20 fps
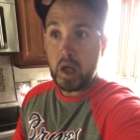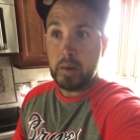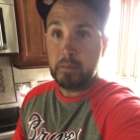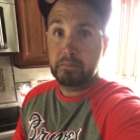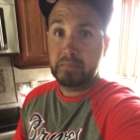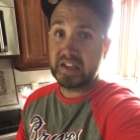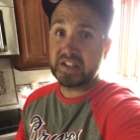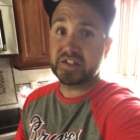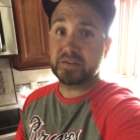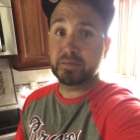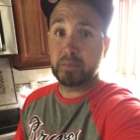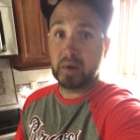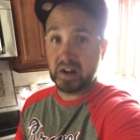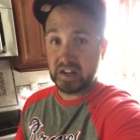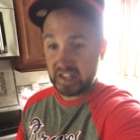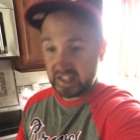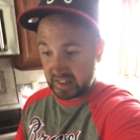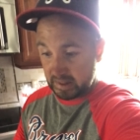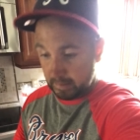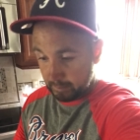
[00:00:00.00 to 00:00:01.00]
Miss
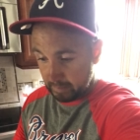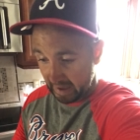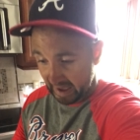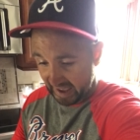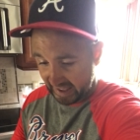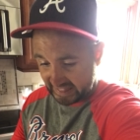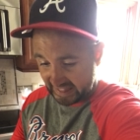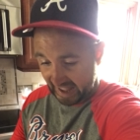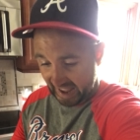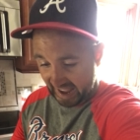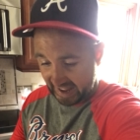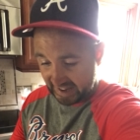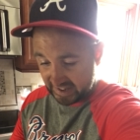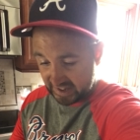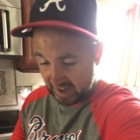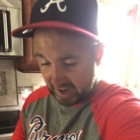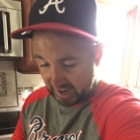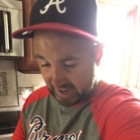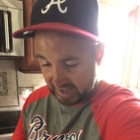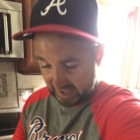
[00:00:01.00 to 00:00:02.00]
Money in the Bank that
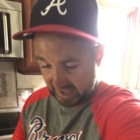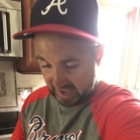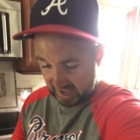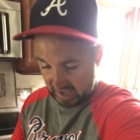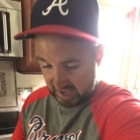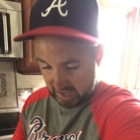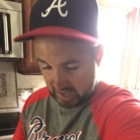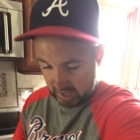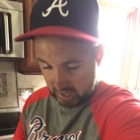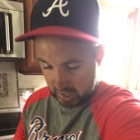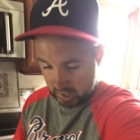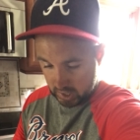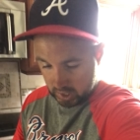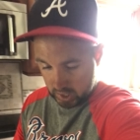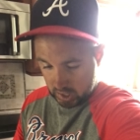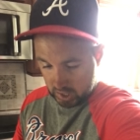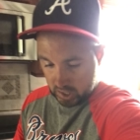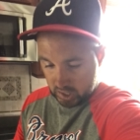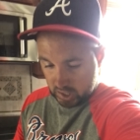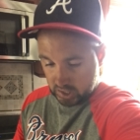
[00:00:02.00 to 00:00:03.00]
night.
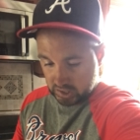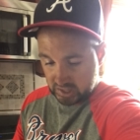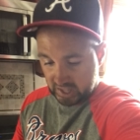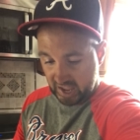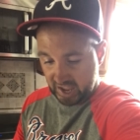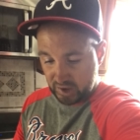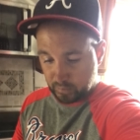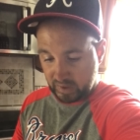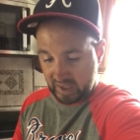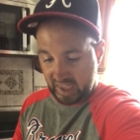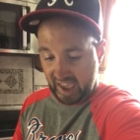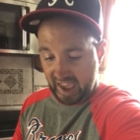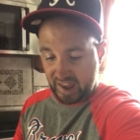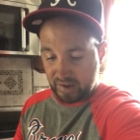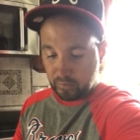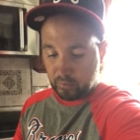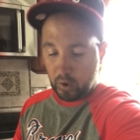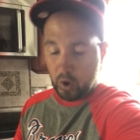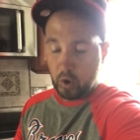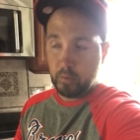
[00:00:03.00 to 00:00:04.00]
Then we
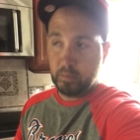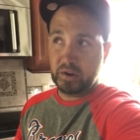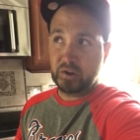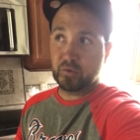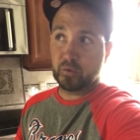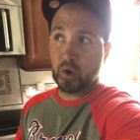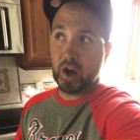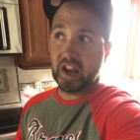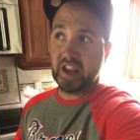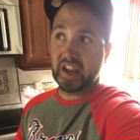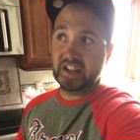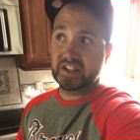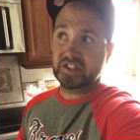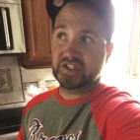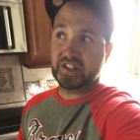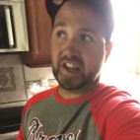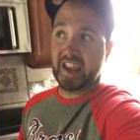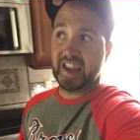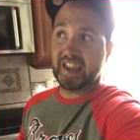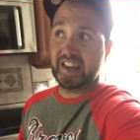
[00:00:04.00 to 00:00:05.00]
had Roman
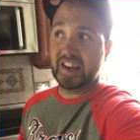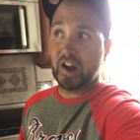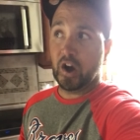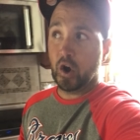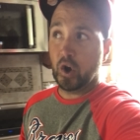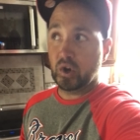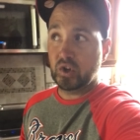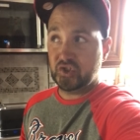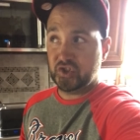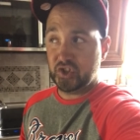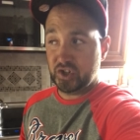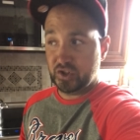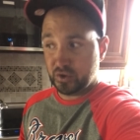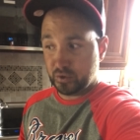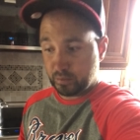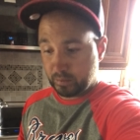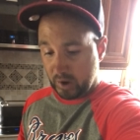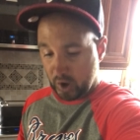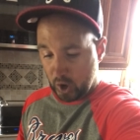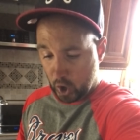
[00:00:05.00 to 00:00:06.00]
Reigns taking on
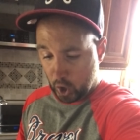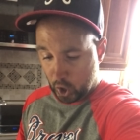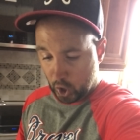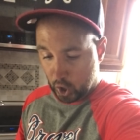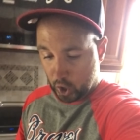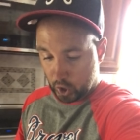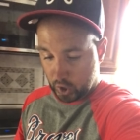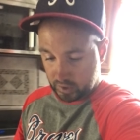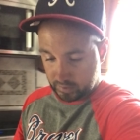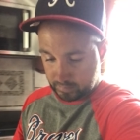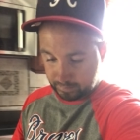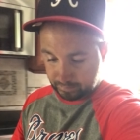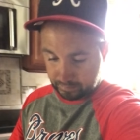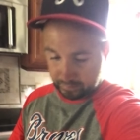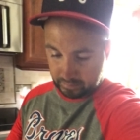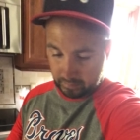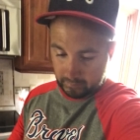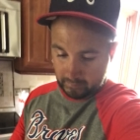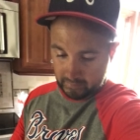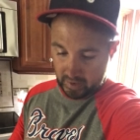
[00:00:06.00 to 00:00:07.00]
Jinder Mahal.
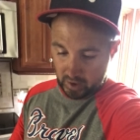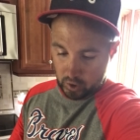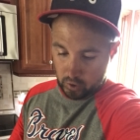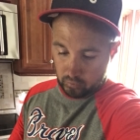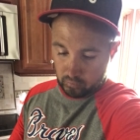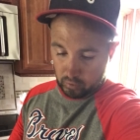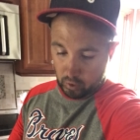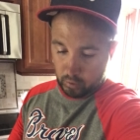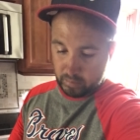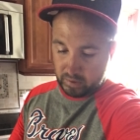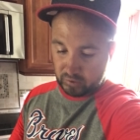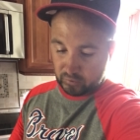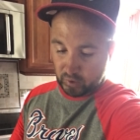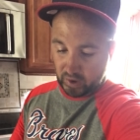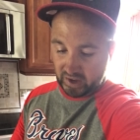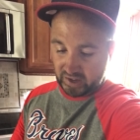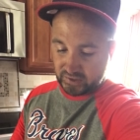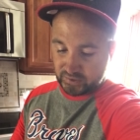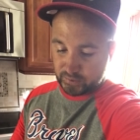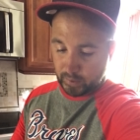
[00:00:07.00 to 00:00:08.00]
Roman
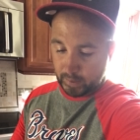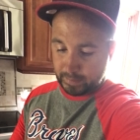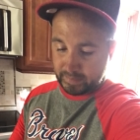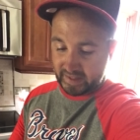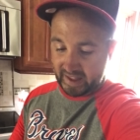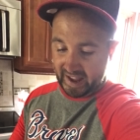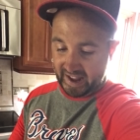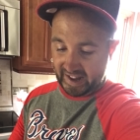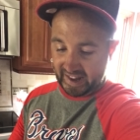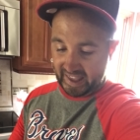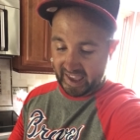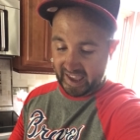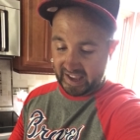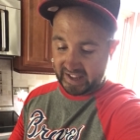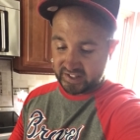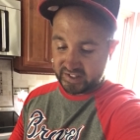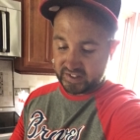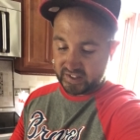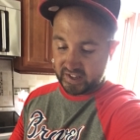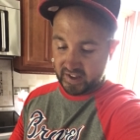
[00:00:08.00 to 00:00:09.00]
Reigns whooped that
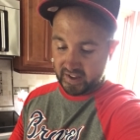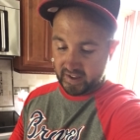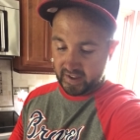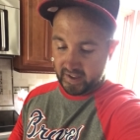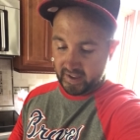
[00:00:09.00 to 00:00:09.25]
ass.